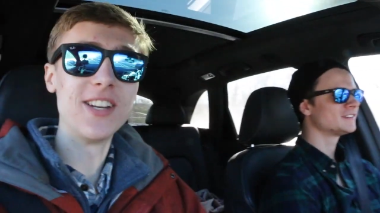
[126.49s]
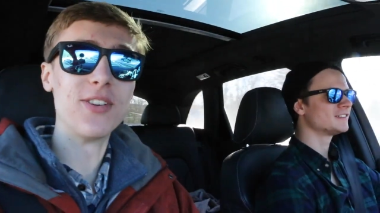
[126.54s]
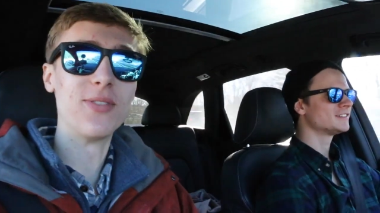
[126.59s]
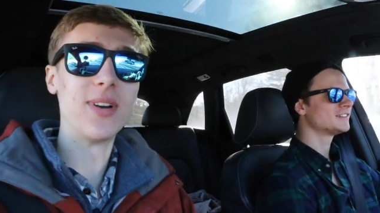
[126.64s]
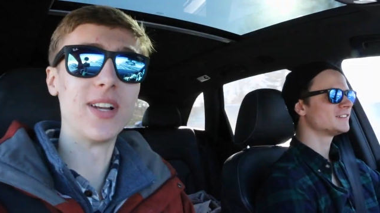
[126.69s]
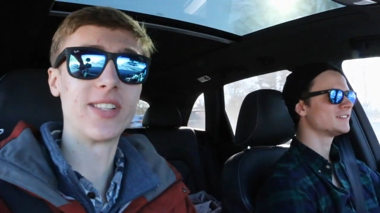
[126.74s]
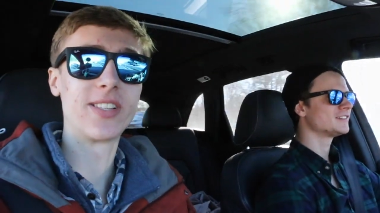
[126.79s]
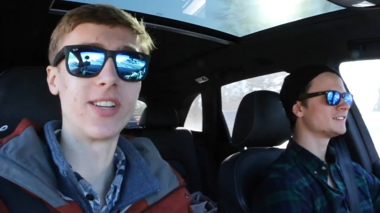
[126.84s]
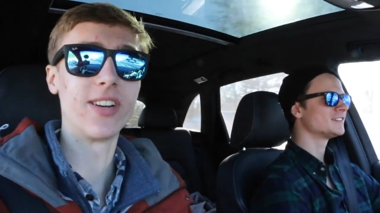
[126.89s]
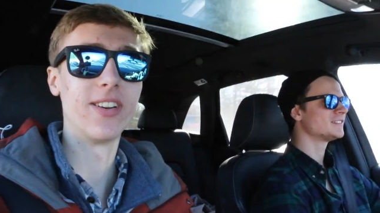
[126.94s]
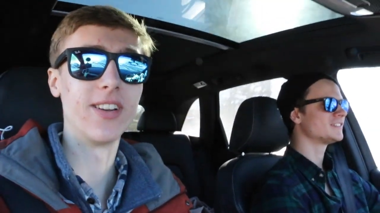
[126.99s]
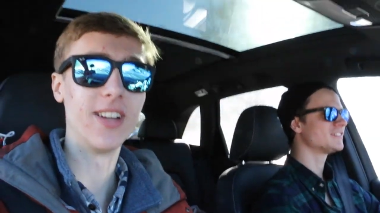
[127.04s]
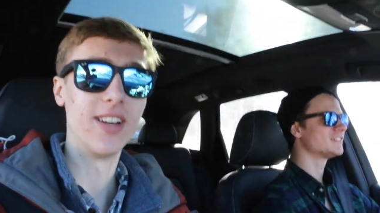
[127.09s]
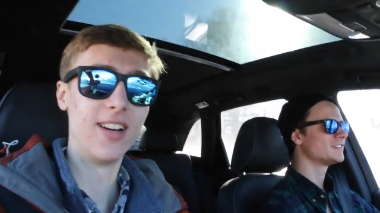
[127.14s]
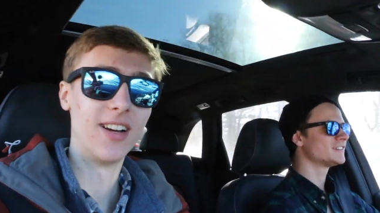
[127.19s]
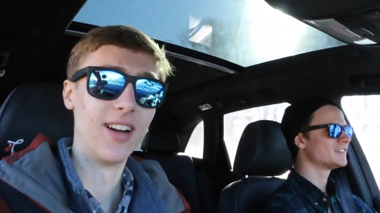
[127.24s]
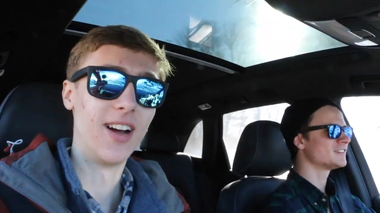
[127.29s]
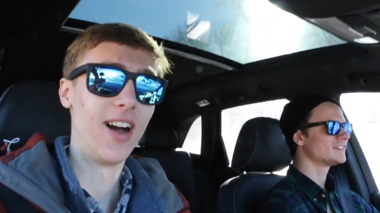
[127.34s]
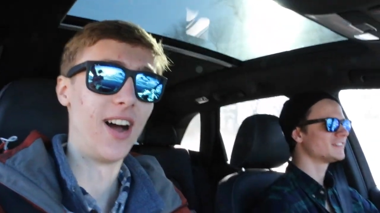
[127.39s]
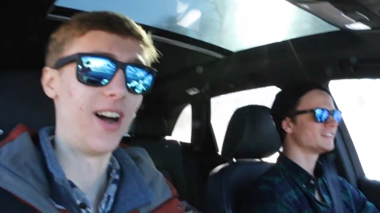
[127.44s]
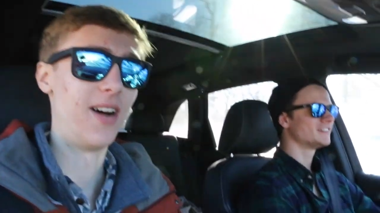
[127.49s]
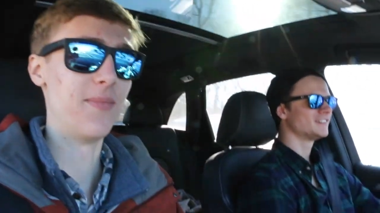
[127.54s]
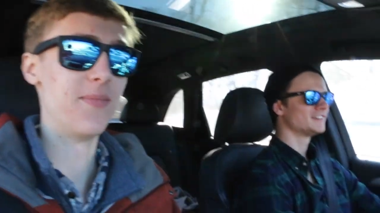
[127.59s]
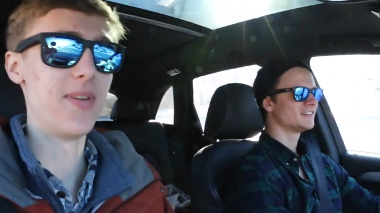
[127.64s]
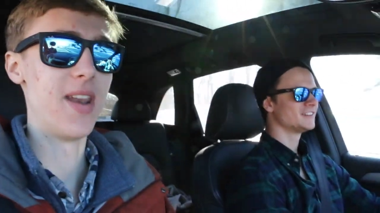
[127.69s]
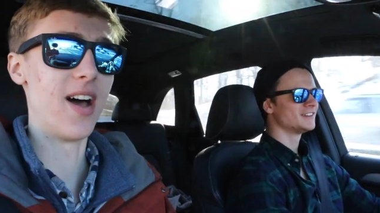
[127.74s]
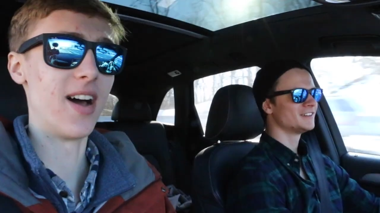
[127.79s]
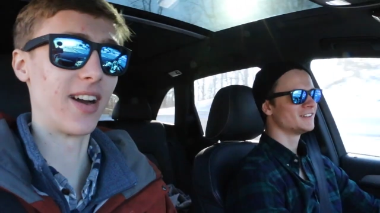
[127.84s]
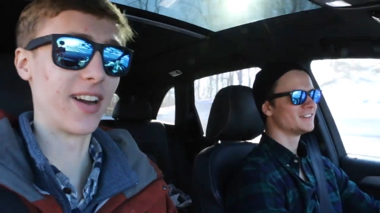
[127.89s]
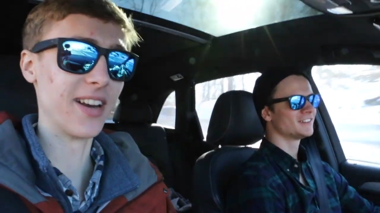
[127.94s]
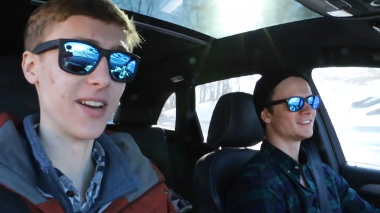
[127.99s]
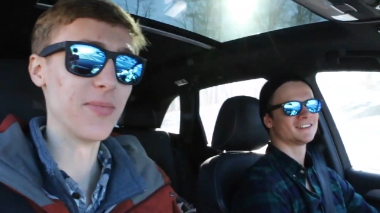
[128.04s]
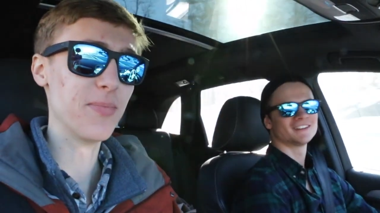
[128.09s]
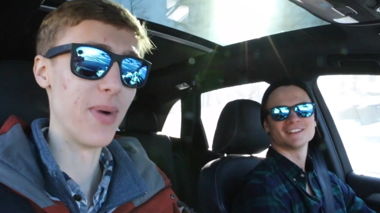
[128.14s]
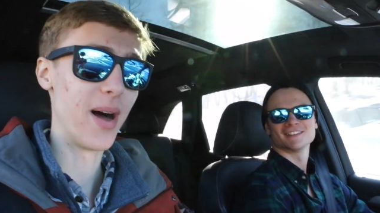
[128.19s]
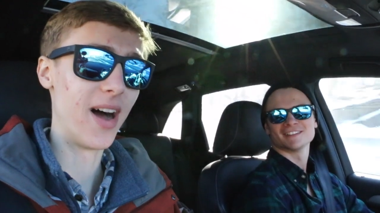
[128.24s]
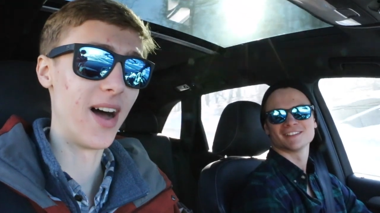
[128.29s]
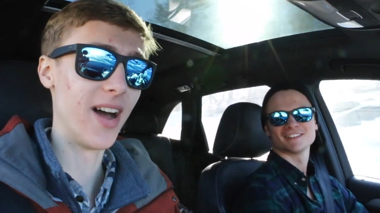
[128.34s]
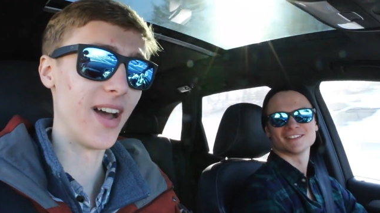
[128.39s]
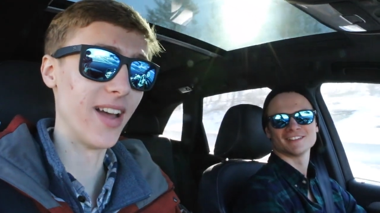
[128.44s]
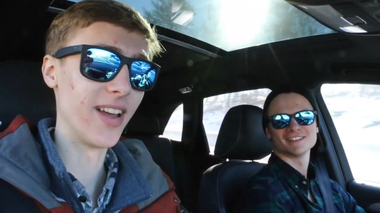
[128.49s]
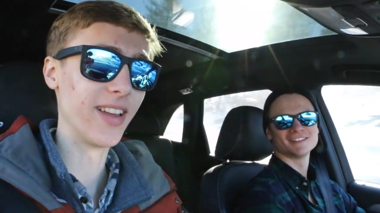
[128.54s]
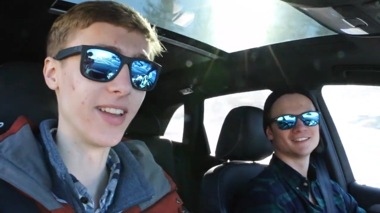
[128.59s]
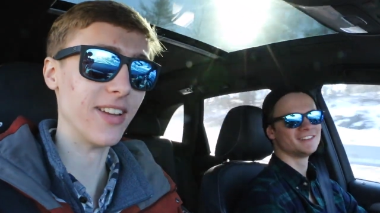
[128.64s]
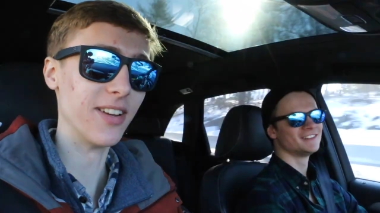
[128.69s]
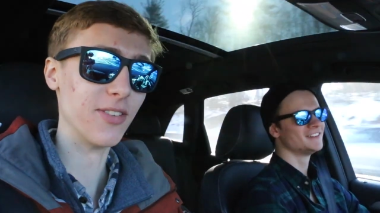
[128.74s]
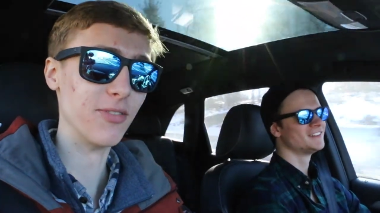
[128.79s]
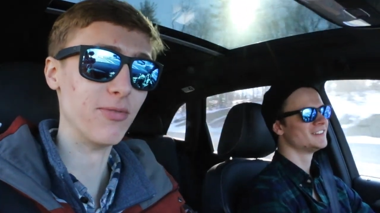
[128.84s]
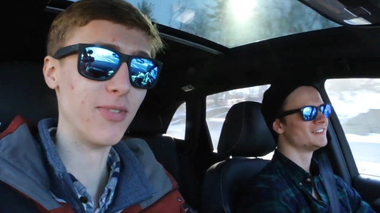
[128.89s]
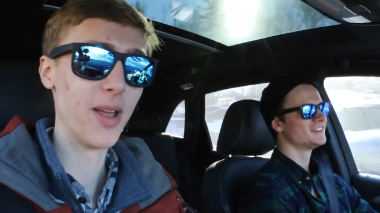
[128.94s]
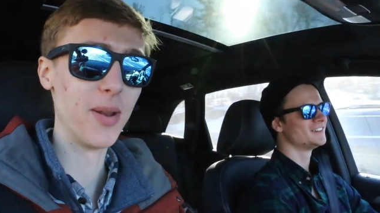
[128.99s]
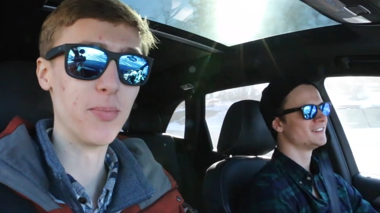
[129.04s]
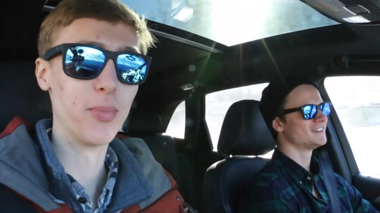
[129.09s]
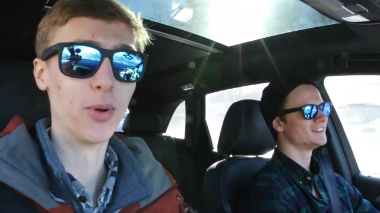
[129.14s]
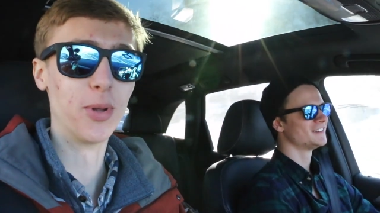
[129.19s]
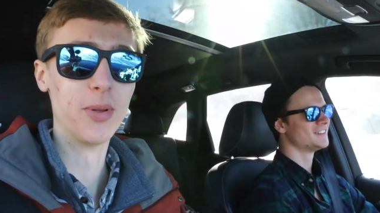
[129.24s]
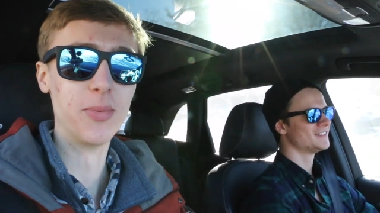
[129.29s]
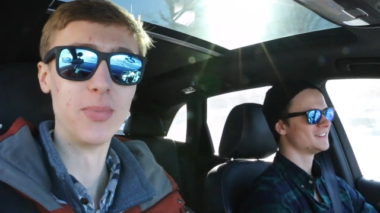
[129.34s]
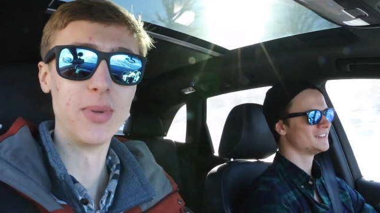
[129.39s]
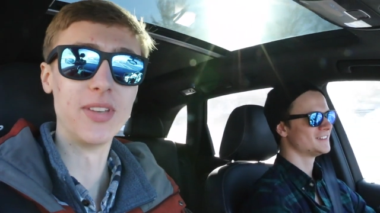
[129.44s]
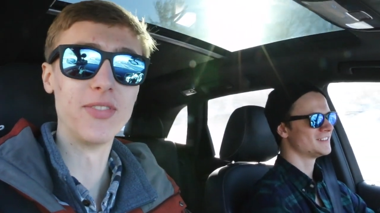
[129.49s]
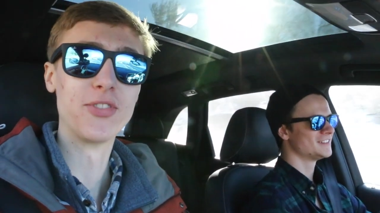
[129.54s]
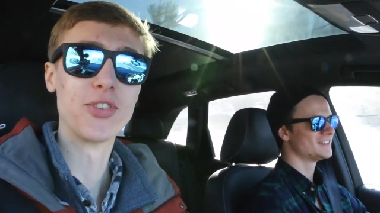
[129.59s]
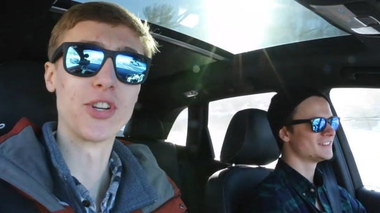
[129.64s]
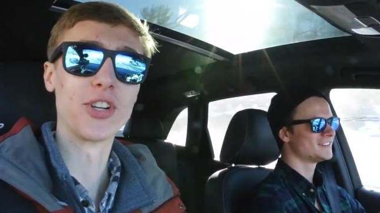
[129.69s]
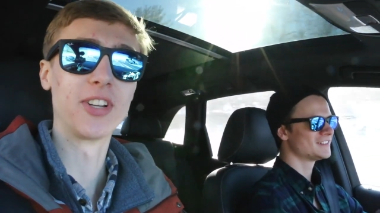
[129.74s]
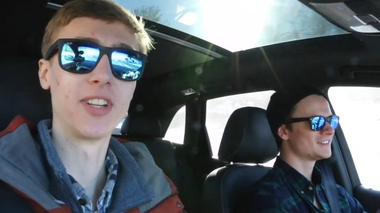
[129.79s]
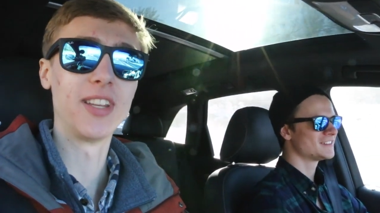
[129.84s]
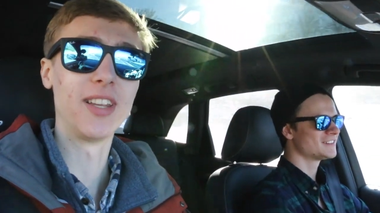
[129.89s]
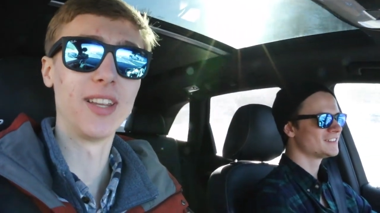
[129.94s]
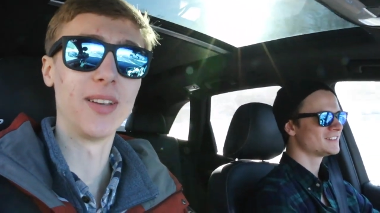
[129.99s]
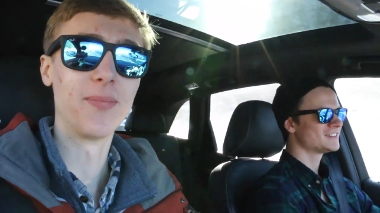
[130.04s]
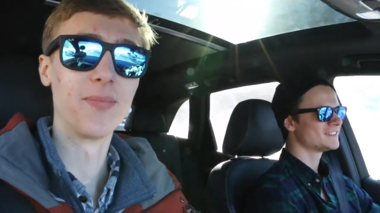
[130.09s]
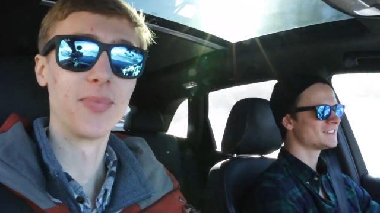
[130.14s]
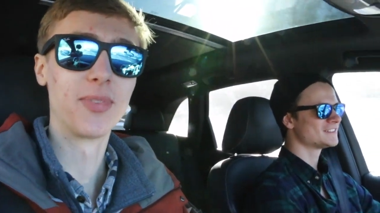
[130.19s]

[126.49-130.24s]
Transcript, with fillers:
Speaker 1: into rest area. I'm not gonna buy Red Bull and beef jerky.